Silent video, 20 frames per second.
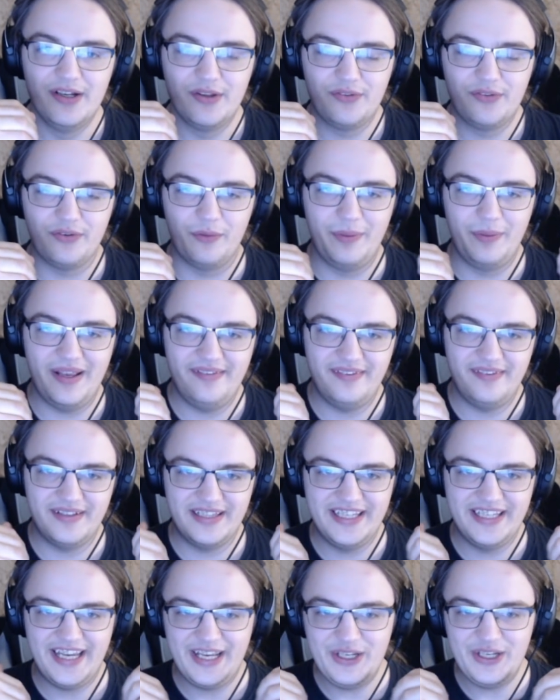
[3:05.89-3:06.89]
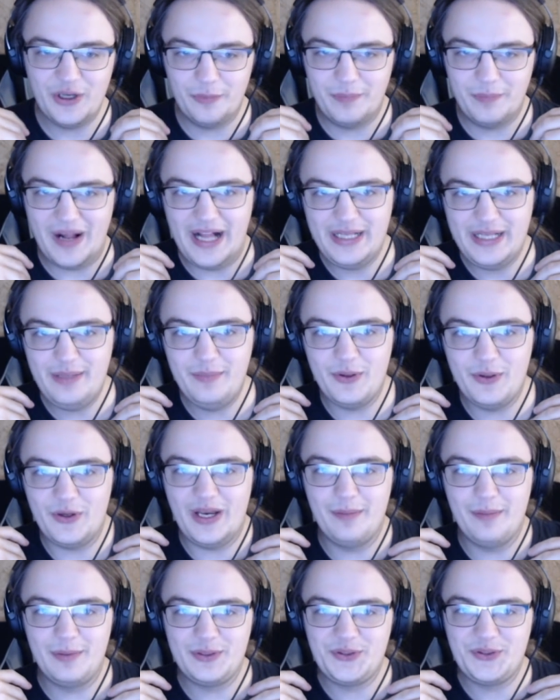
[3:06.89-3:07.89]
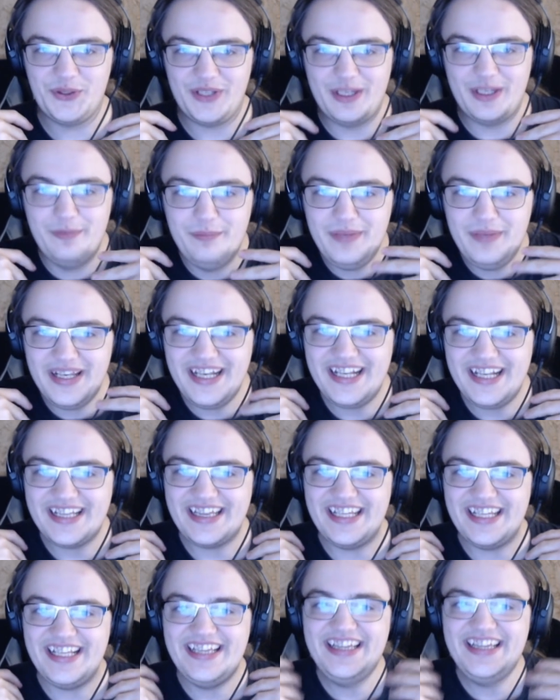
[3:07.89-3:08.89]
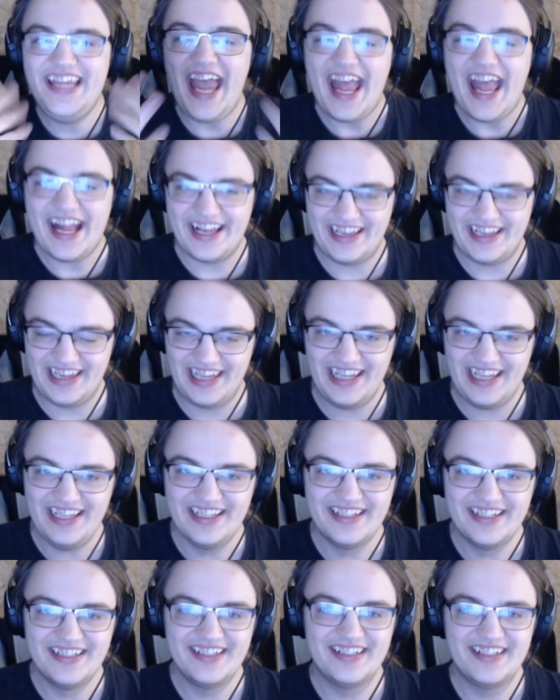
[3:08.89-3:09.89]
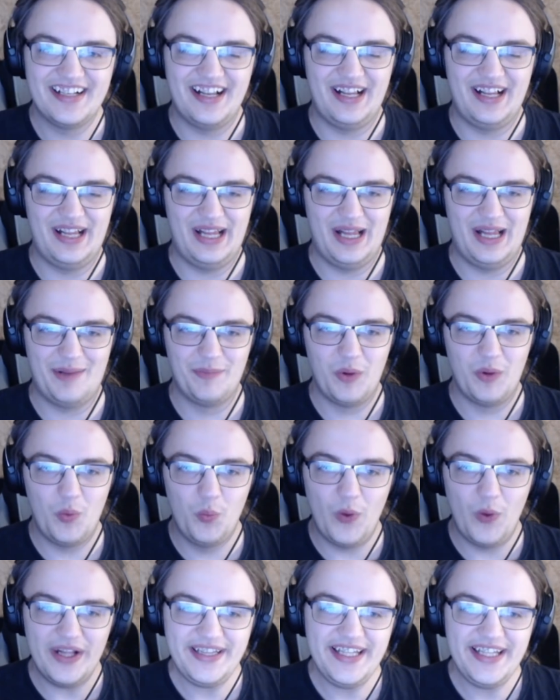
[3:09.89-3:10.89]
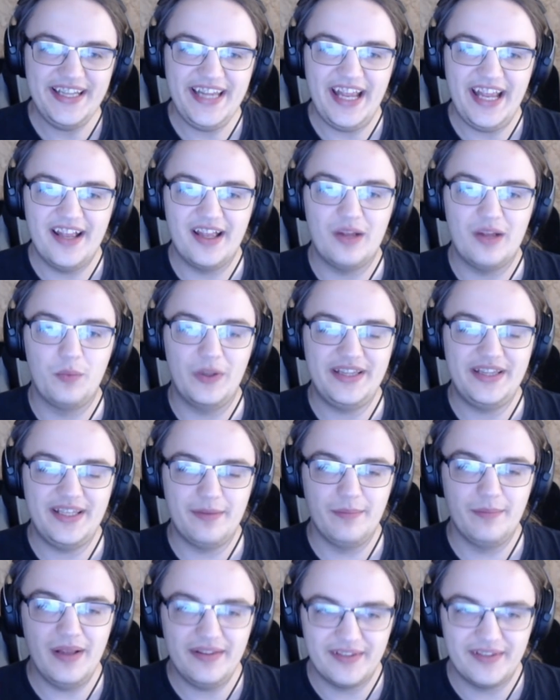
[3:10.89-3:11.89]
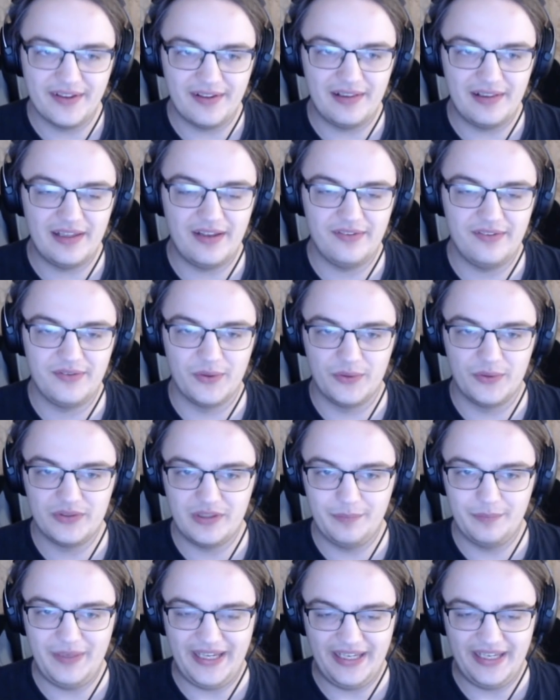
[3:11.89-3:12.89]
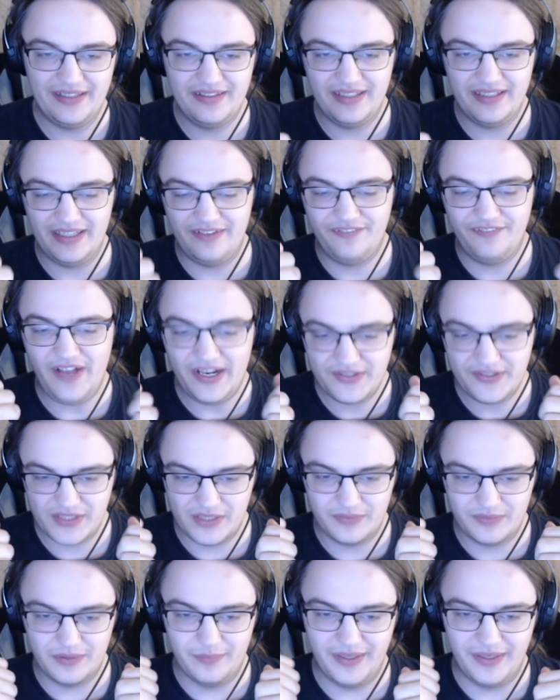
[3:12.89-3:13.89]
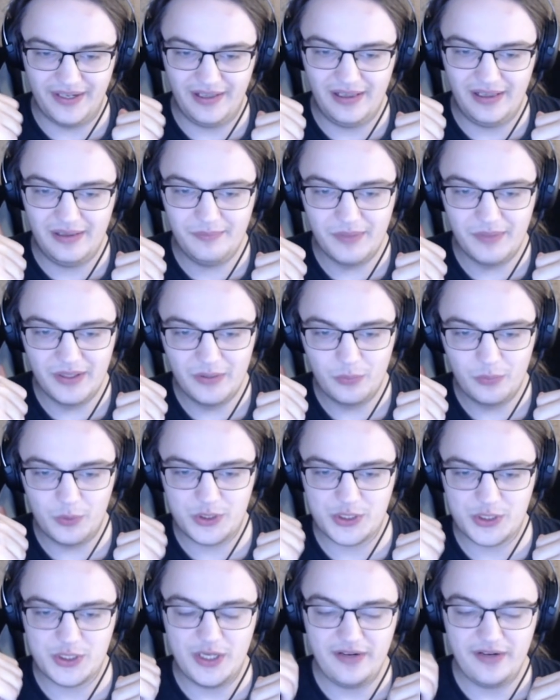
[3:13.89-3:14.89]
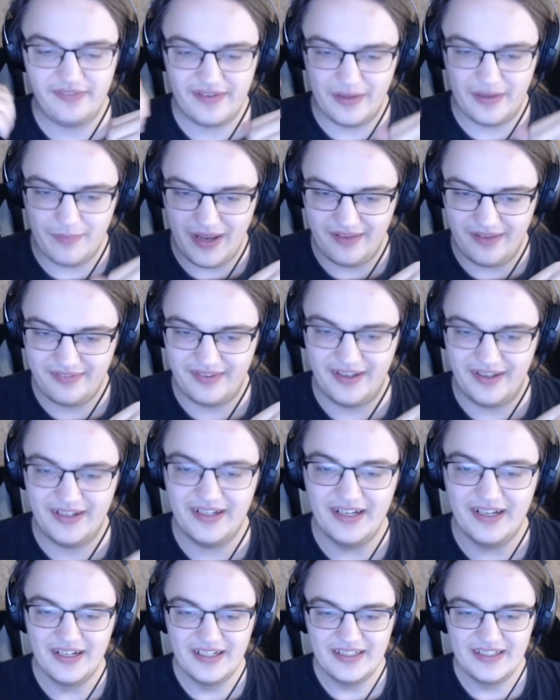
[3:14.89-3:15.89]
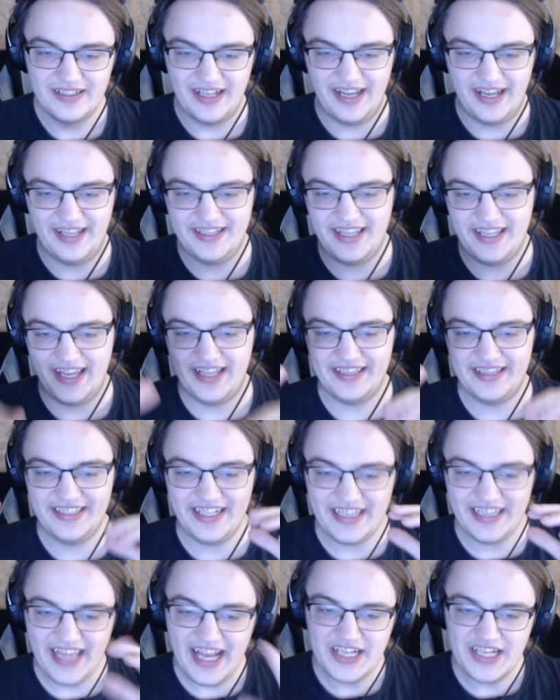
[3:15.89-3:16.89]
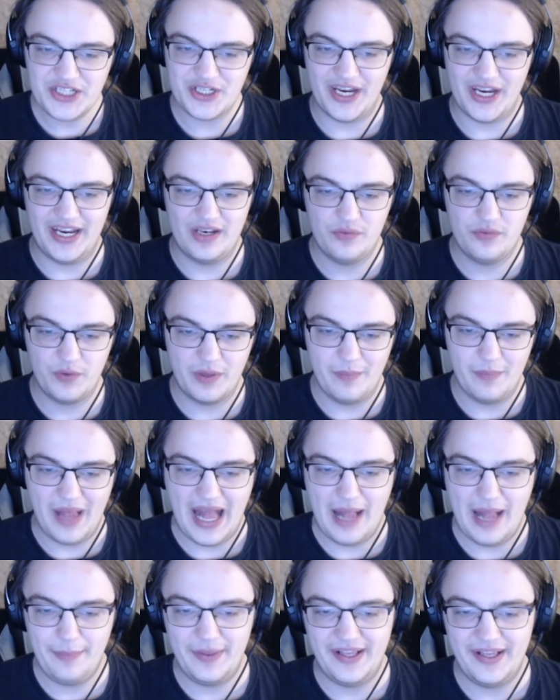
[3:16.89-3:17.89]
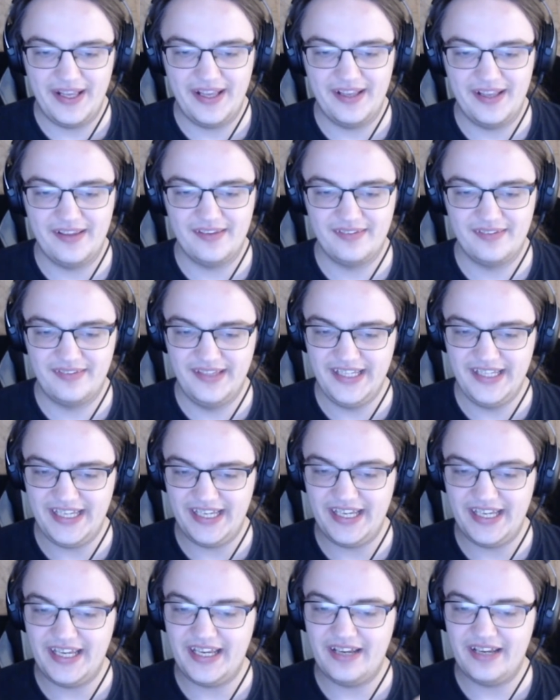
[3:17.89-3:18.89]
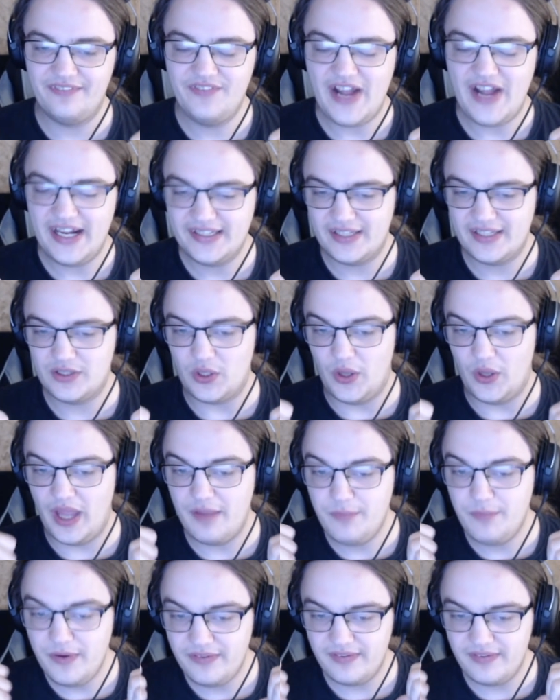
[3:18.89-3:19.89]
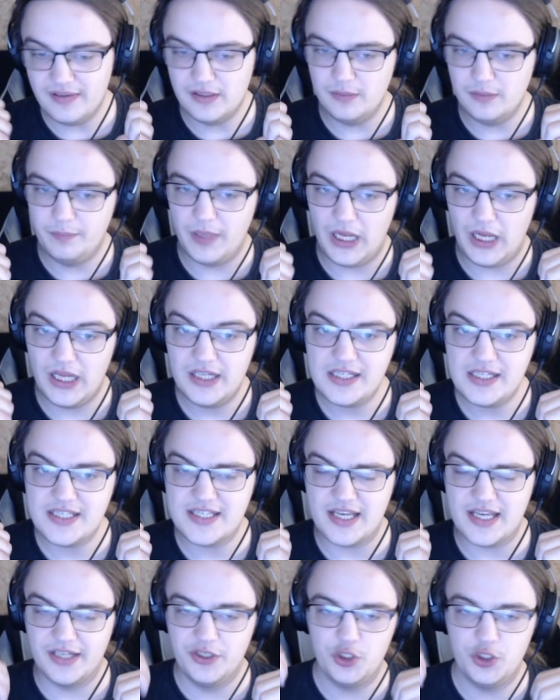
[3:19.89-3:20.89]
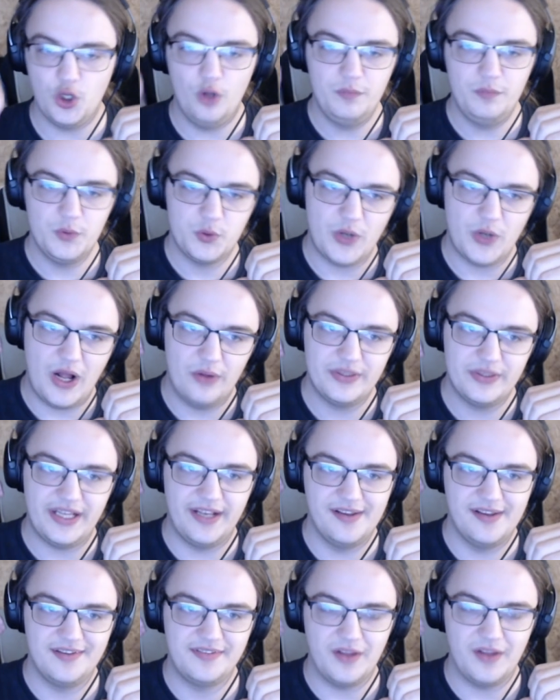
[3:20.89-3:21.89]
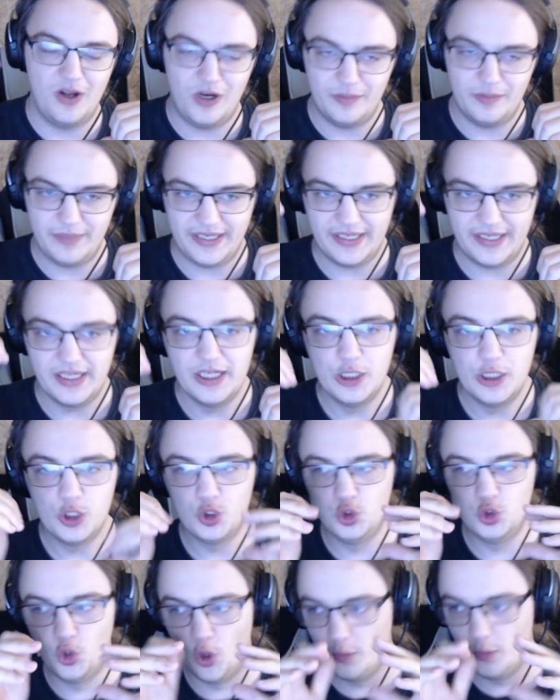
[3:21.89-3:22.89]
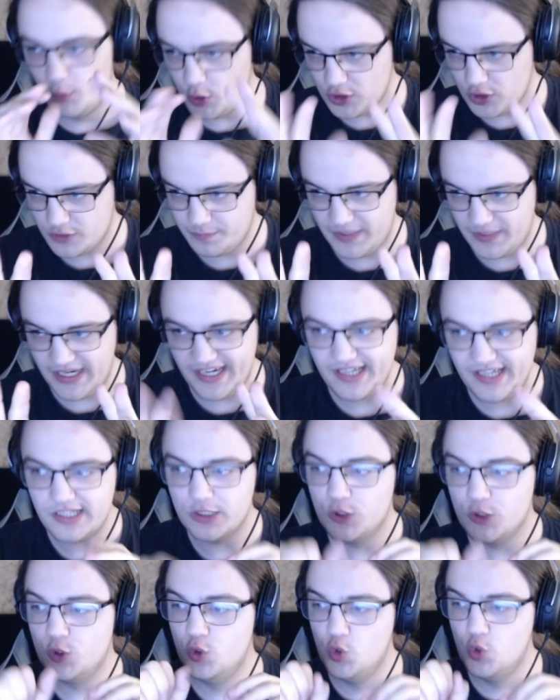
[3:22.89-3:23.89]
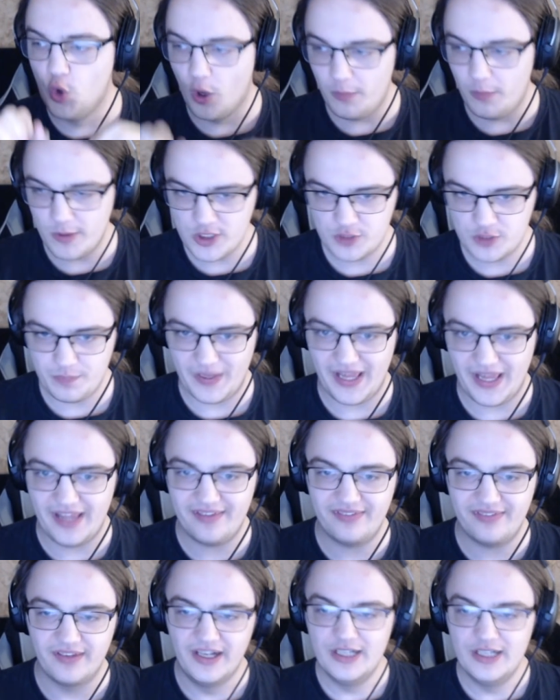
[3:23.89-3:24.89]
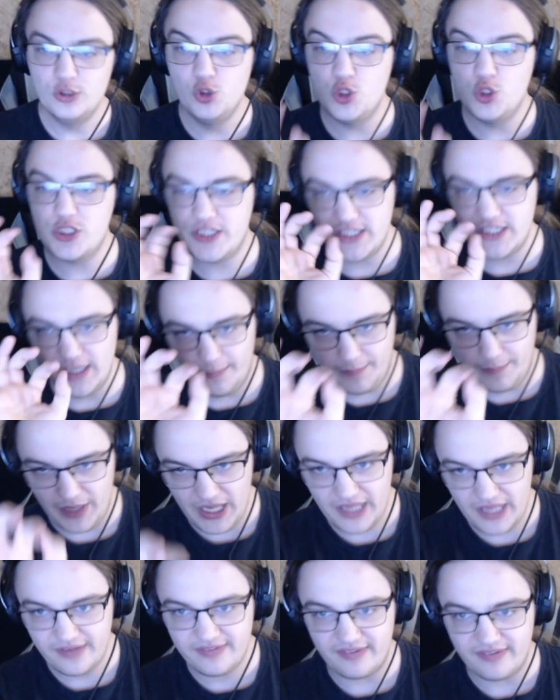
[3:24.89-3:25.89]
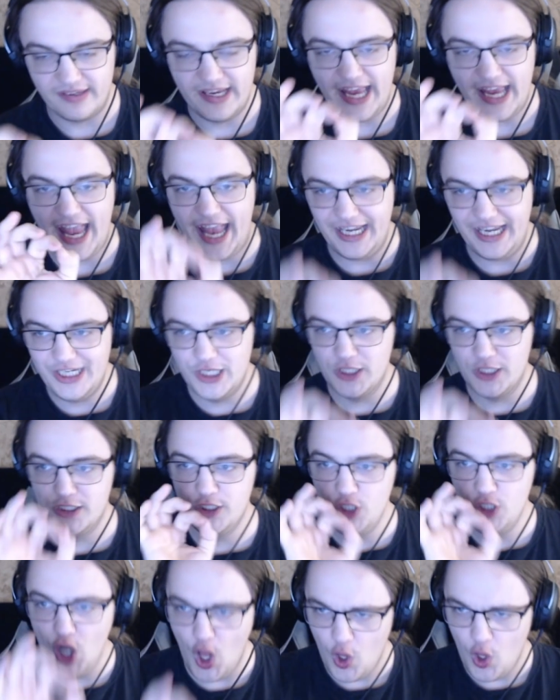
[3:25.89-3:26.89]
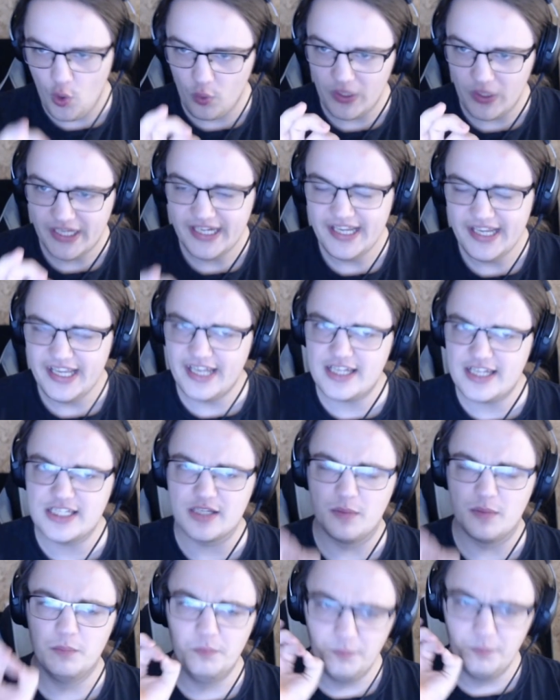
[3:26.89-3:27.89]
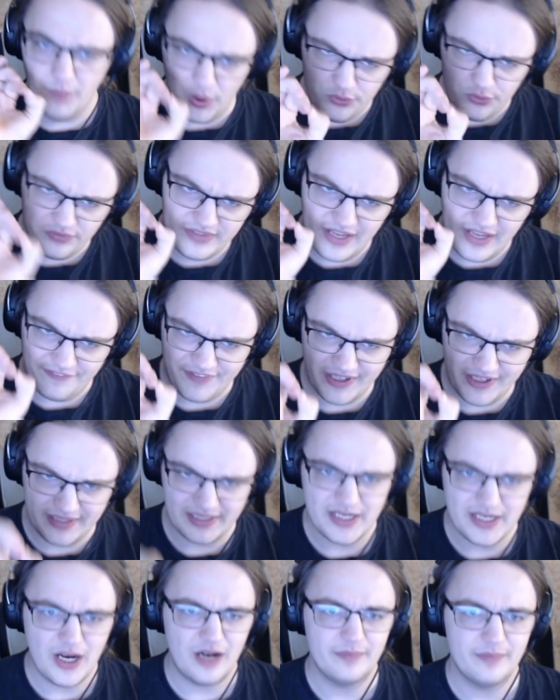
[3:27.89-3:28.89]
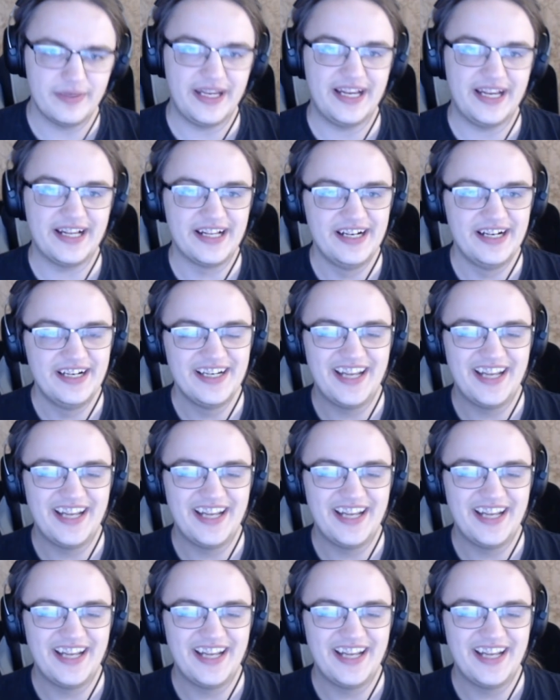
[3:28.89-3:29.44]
So basically in your biome you're able to immediately tell what the middle is going to be, the faction of the middle, which is honestly amazing. And then the last change for the map is the fact that every single box in the overground is army. No more SP, no more spells. You see a box and you know it is most definitely army.